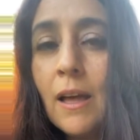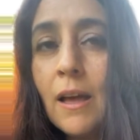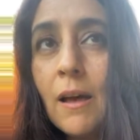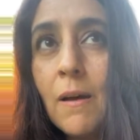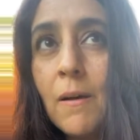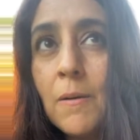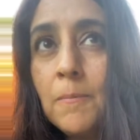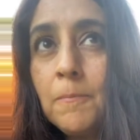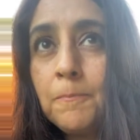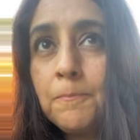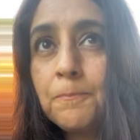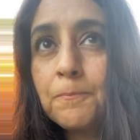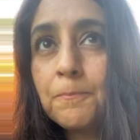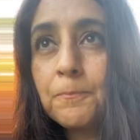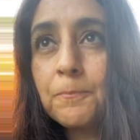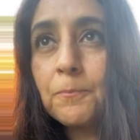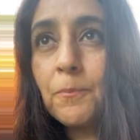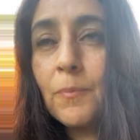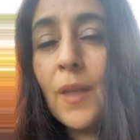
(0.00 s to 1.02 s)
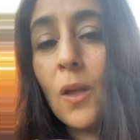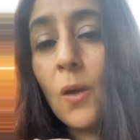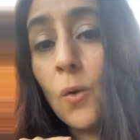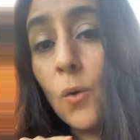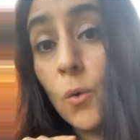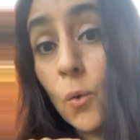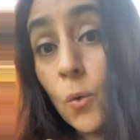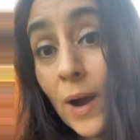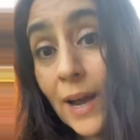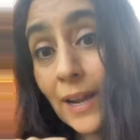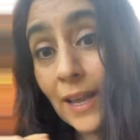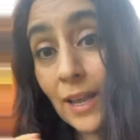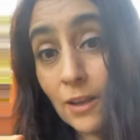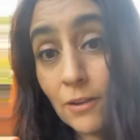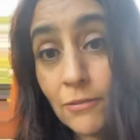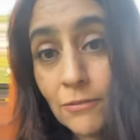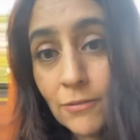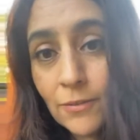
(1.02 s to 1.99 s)
um, what
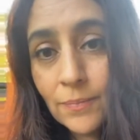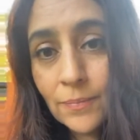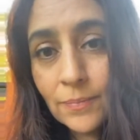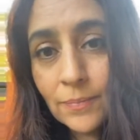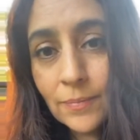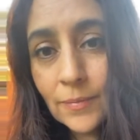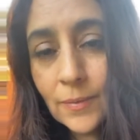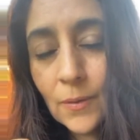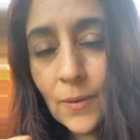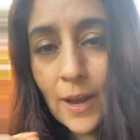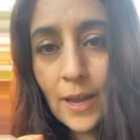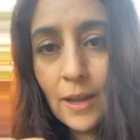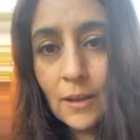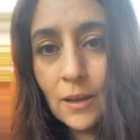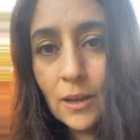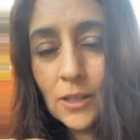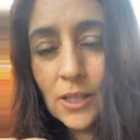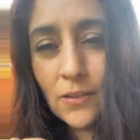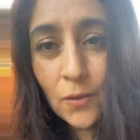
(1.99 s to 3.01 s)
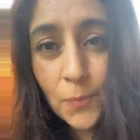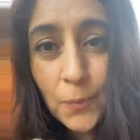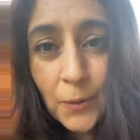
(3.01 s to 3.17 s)
if, right? Because if you